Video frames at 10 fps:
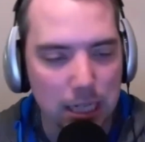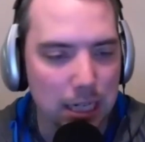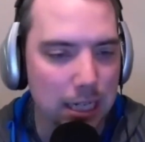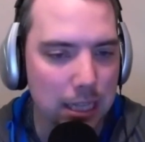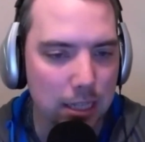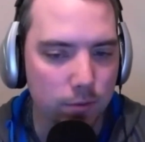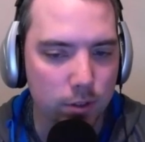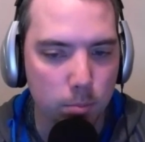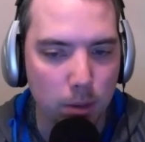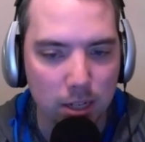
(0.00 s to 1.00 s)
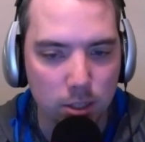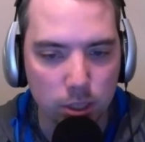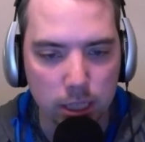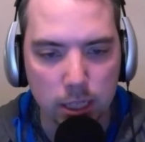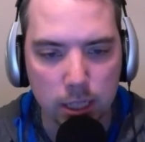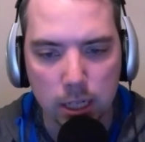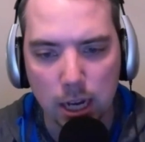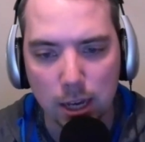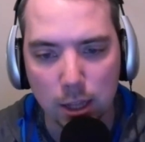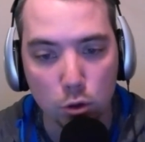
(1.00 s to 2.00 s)
I think Fitzpatrick
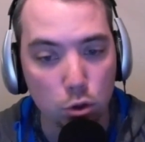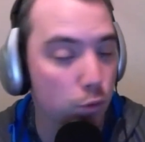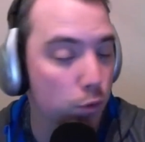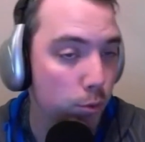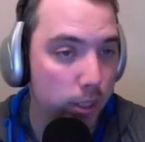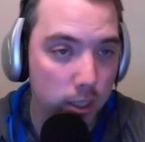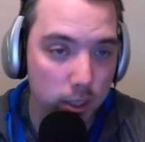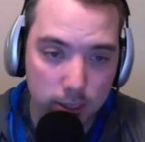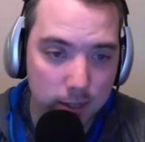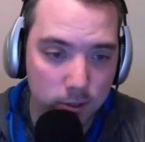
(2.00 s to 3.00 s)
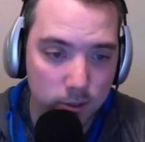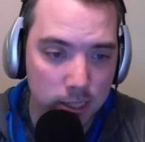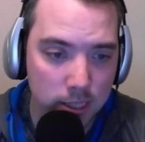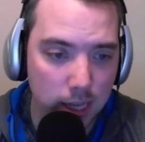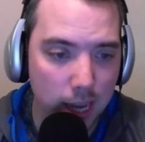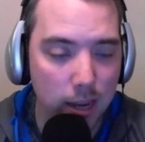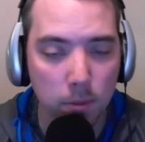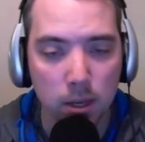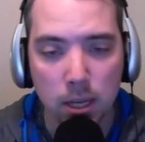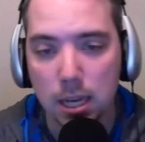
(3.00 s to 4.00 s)
throws for 3 touchdowns in this game.